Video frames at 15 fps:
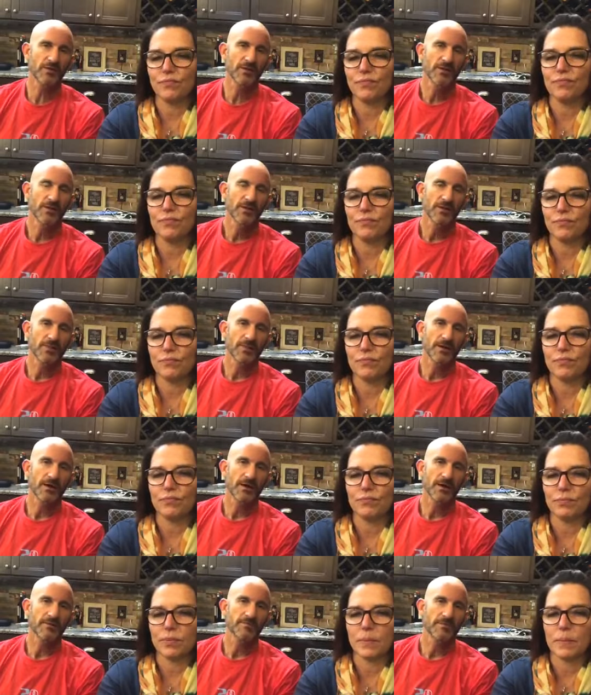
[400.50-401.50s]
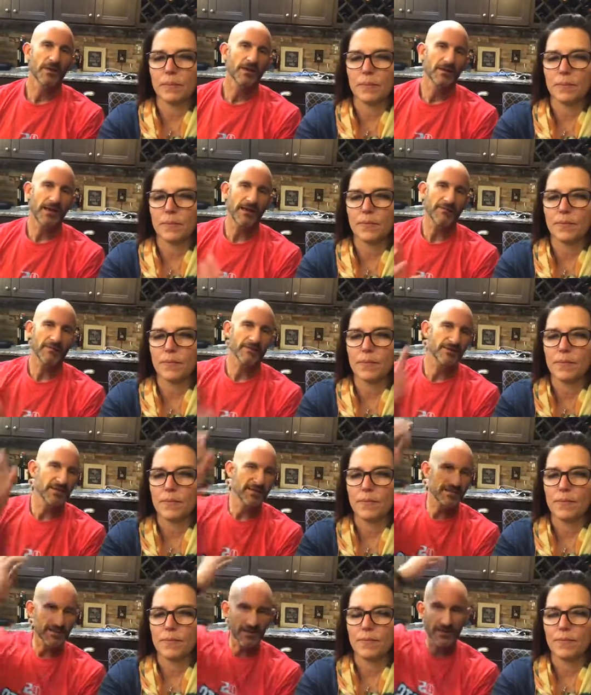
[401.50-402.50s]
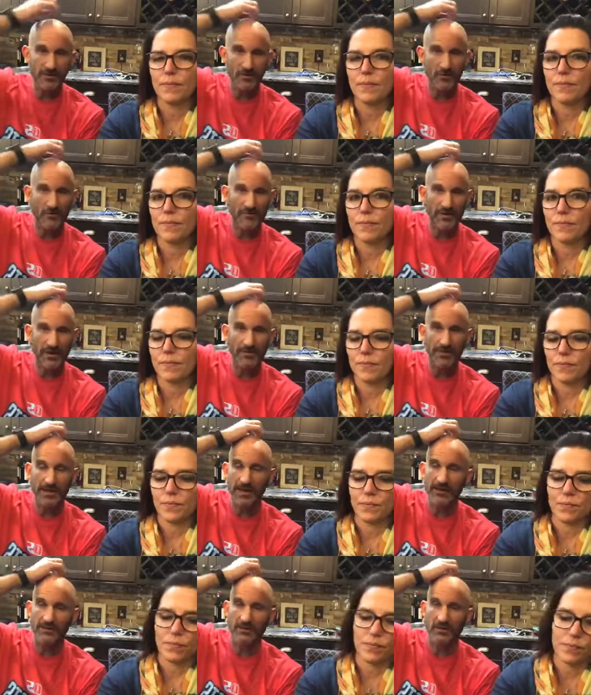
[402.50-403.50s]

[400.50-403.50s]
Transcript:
Speaker 1: Mm-hmm um, and having Lisa and her family out